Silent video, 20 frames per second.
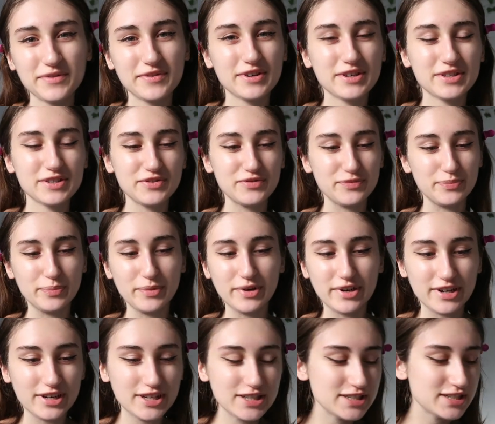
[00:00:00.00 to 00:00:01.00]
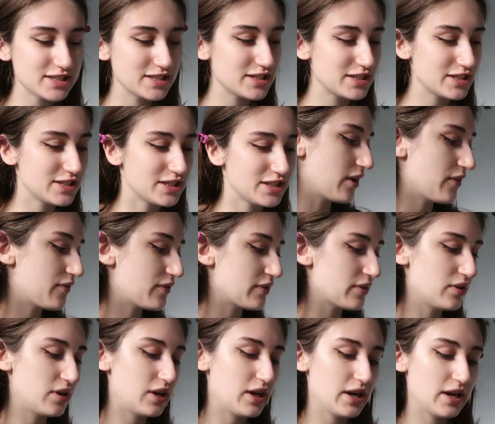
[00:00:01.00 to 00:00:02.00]
1st of March. I
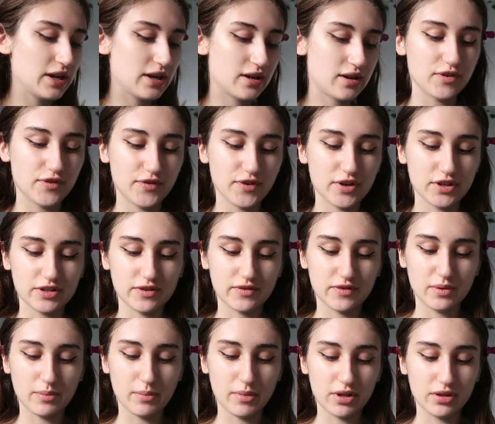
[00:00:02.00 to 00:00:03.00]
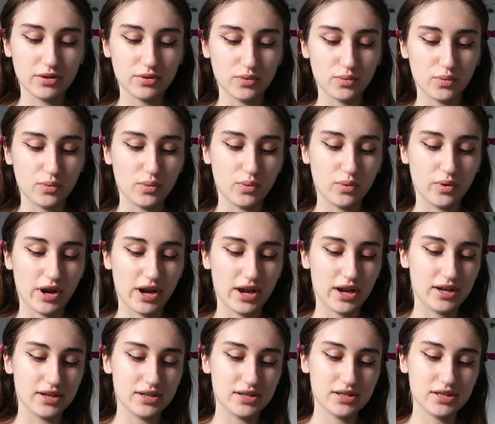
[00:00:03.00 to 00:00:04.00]
feel like the 1st of the month
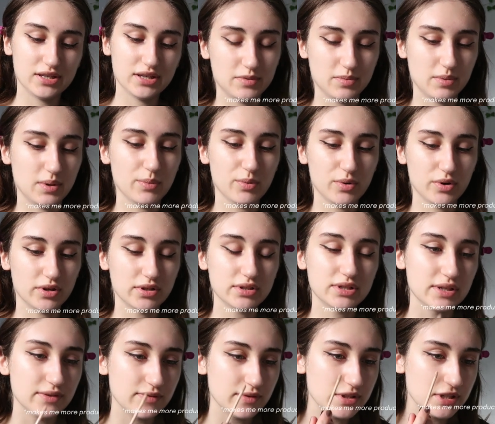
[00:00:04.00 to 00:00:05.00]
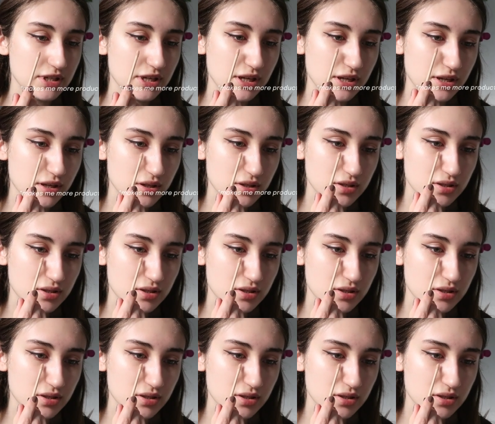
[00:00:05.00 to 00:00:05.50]
always gives me more activity,